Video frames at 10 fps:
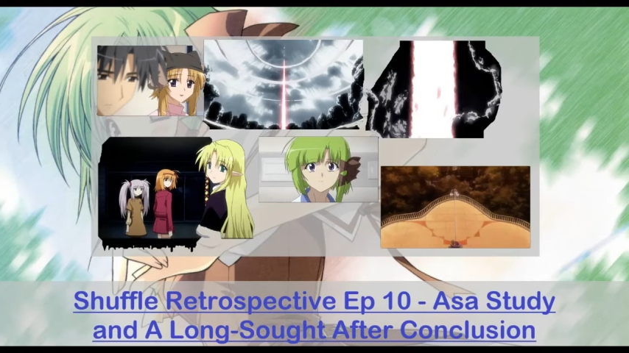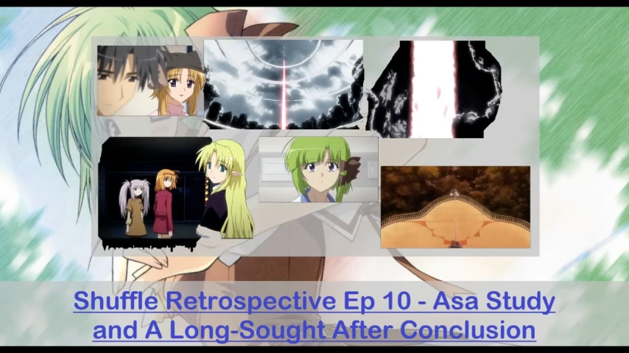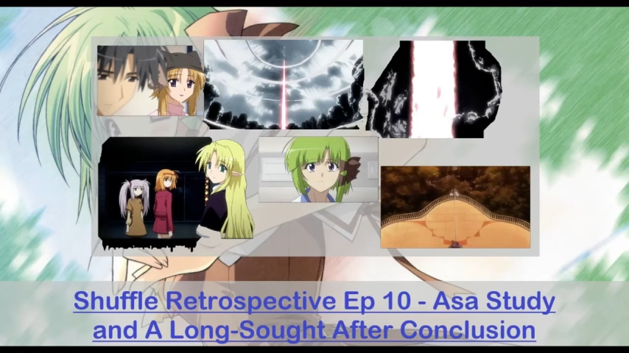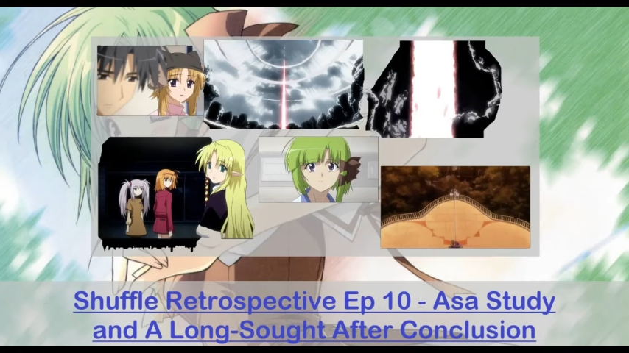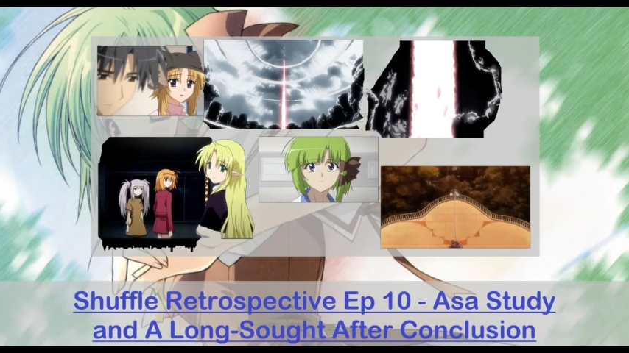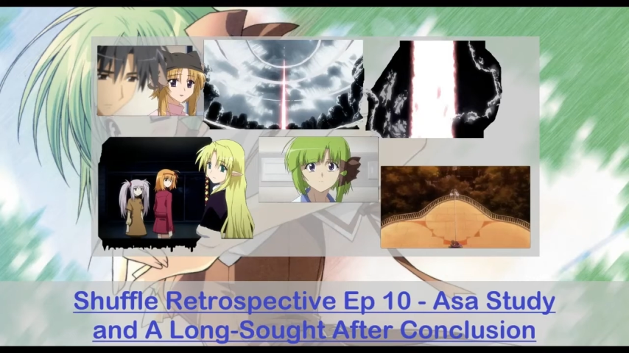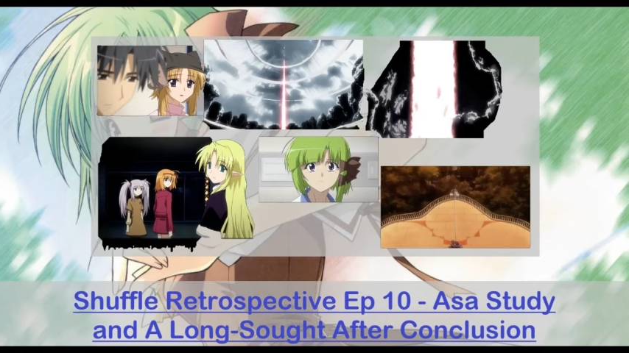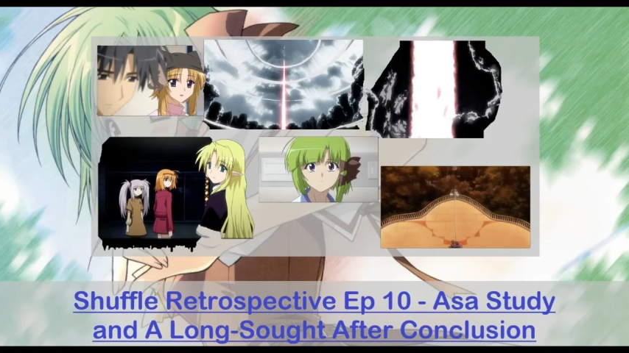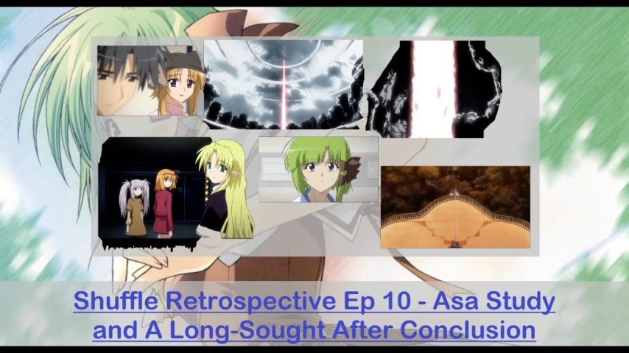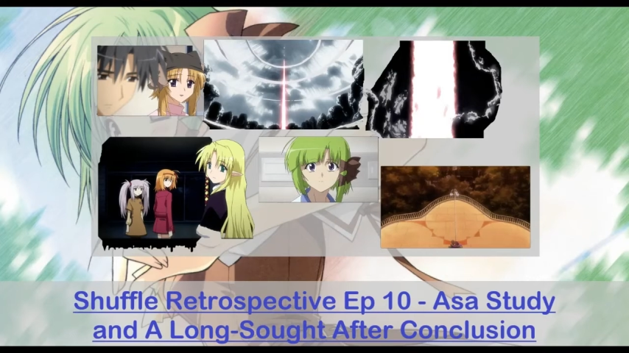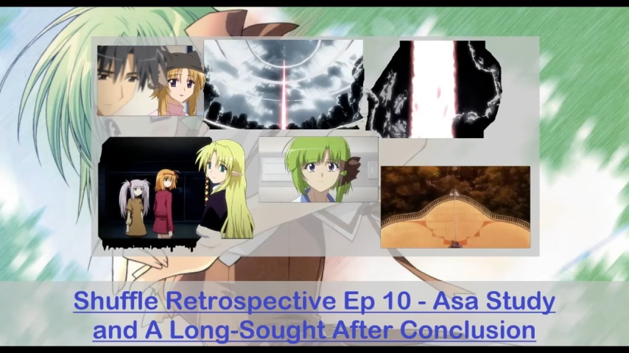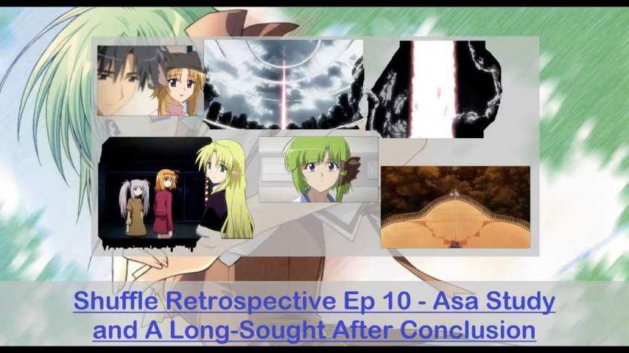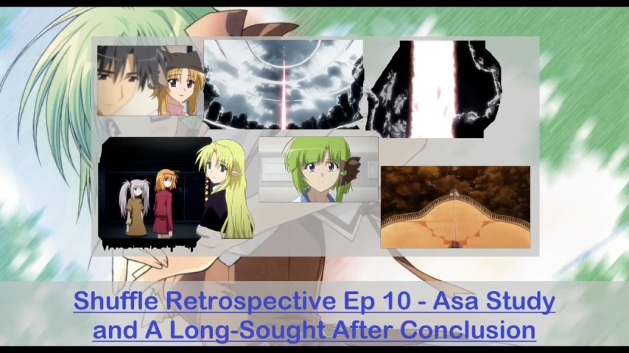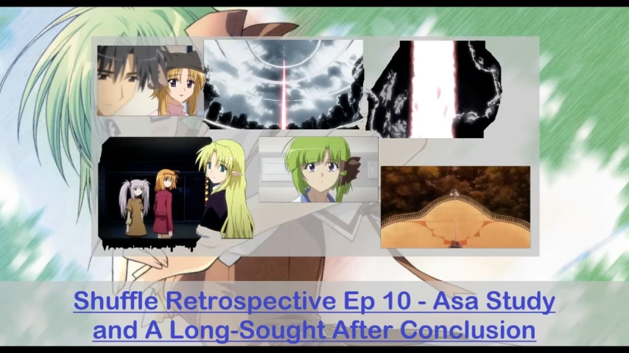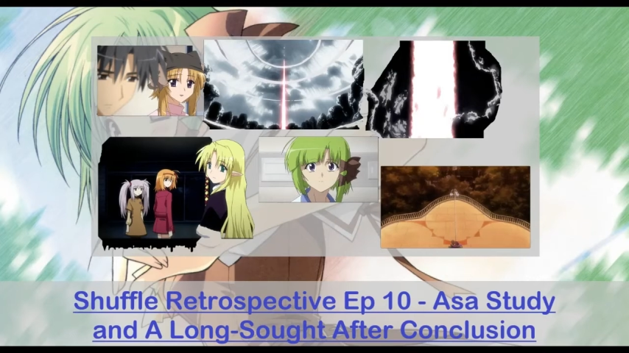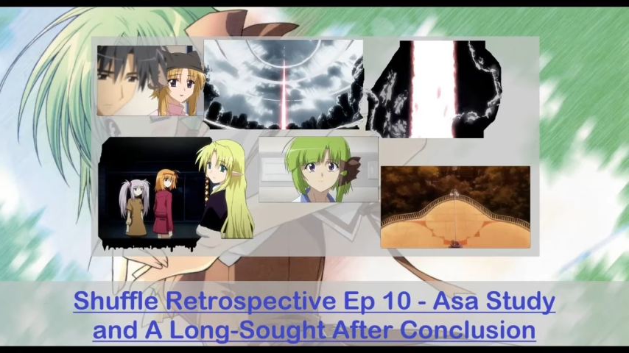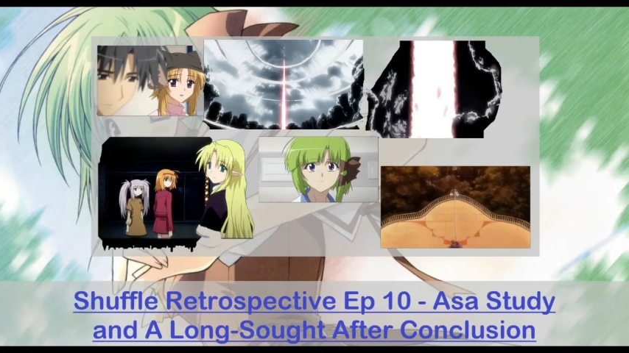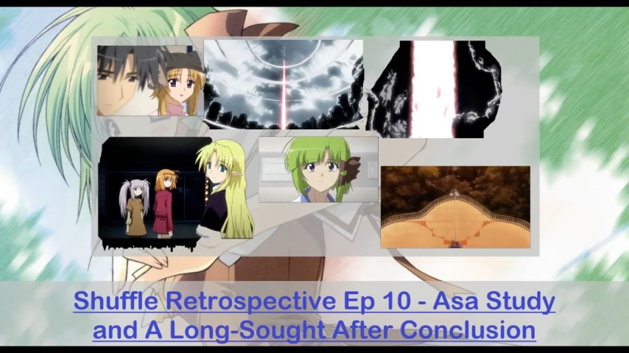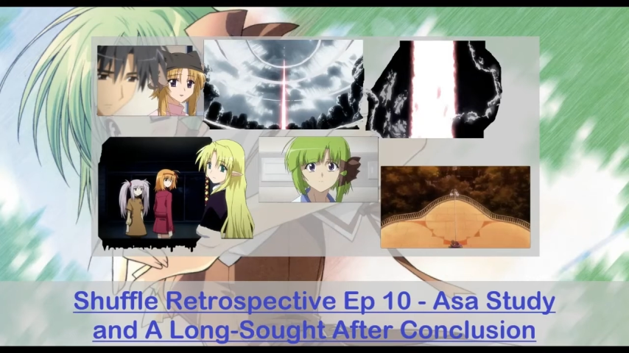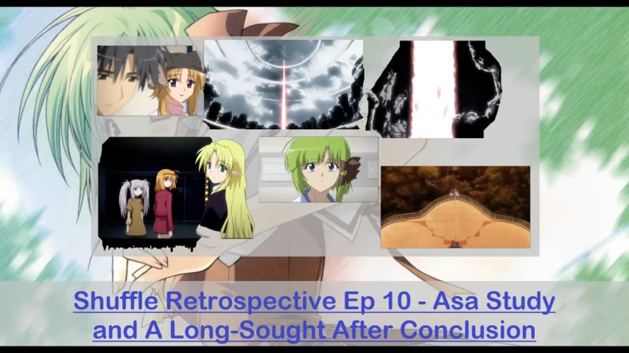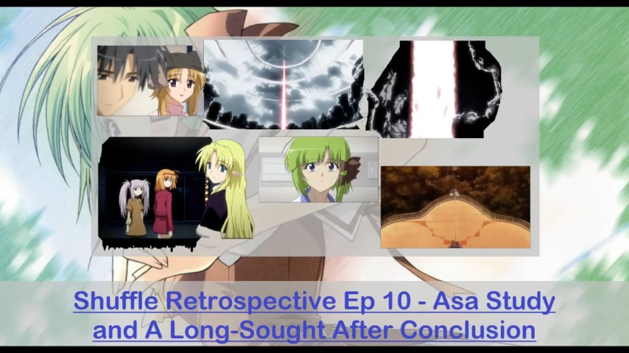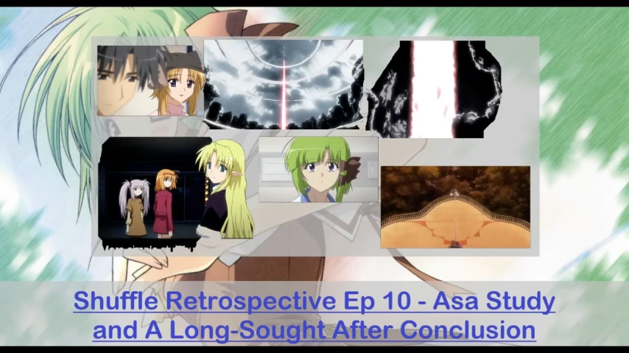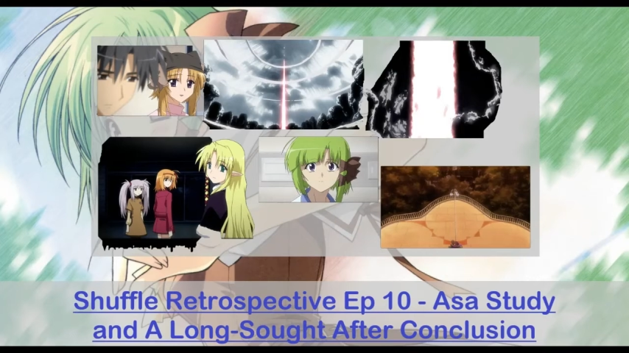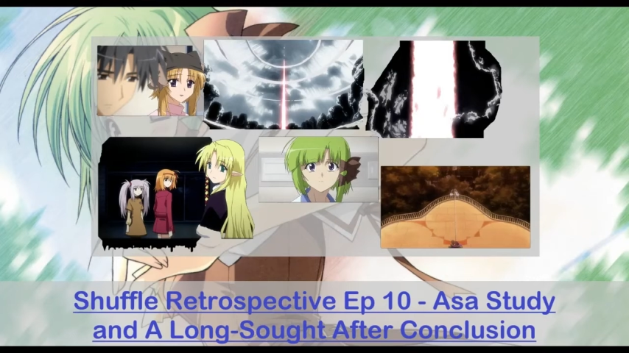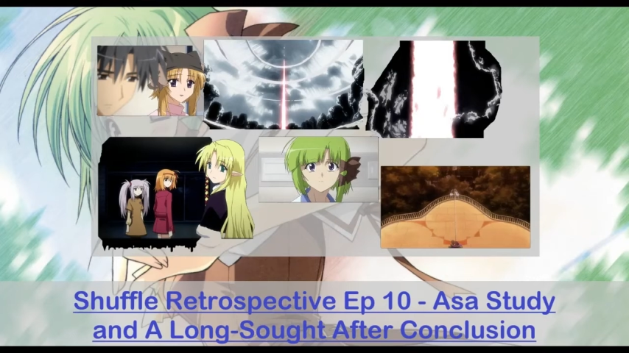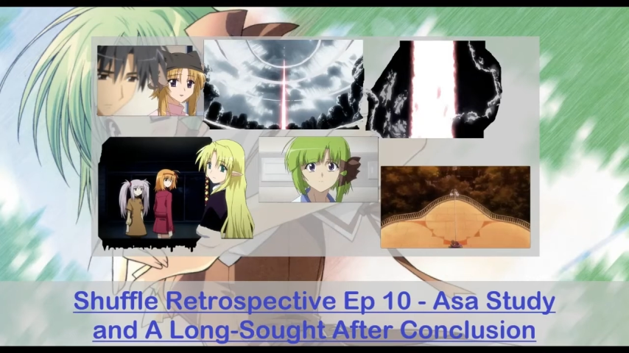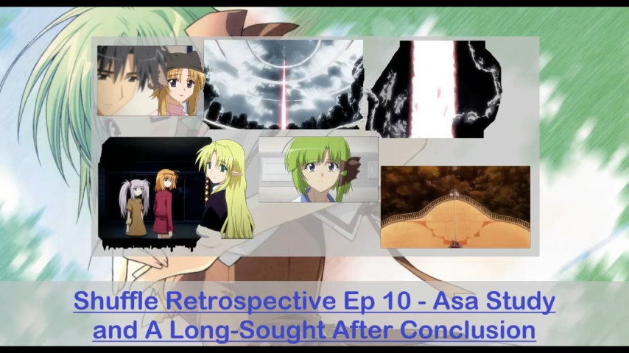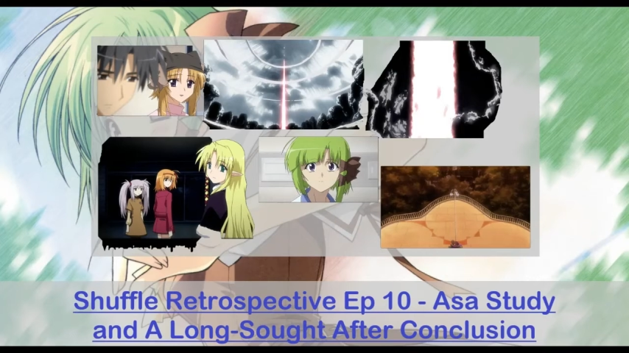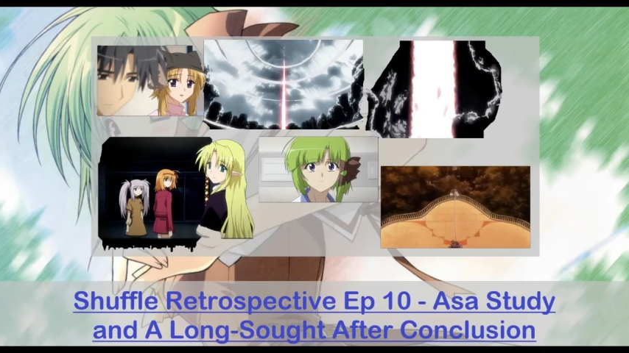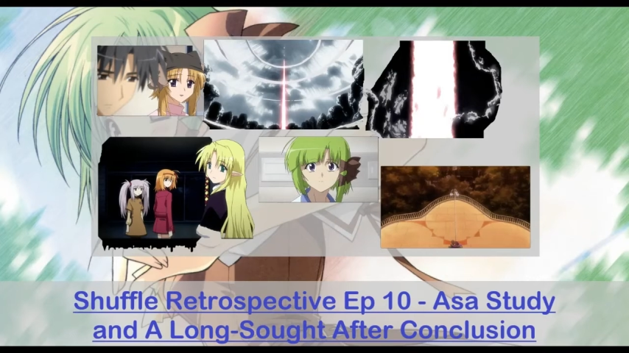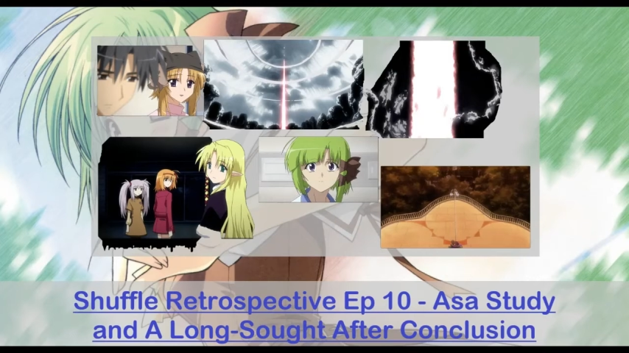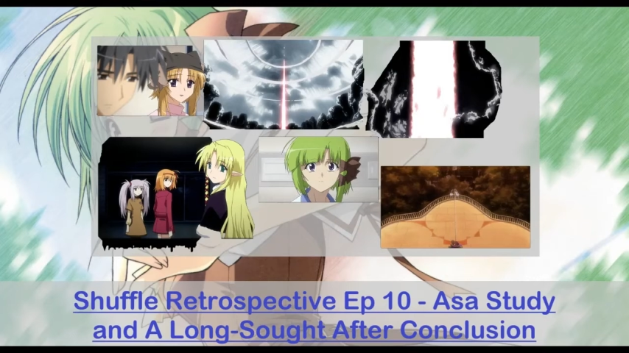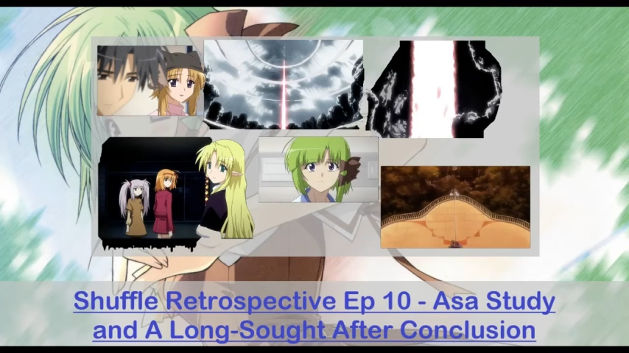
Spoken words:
(no speaker visible)